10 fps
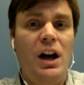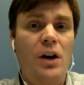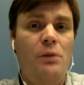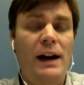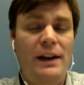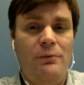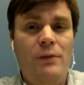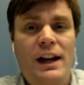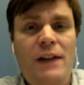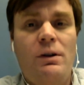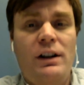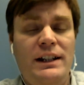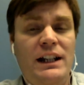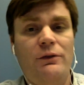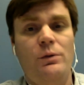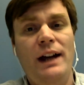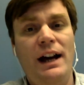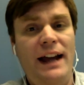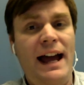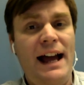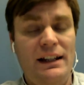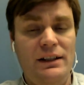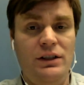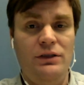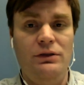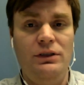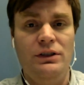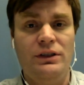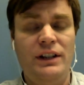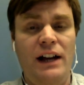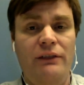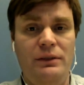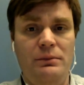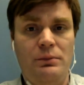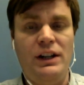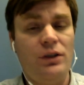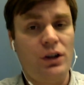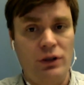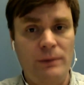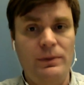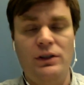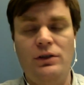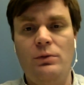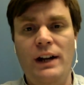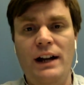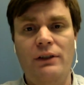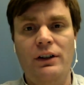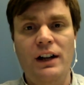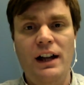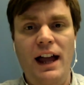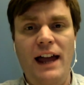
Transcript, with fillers: Oh, by the way, we're going to tell everyone how to hack into your stuff and break your encryption or whatever.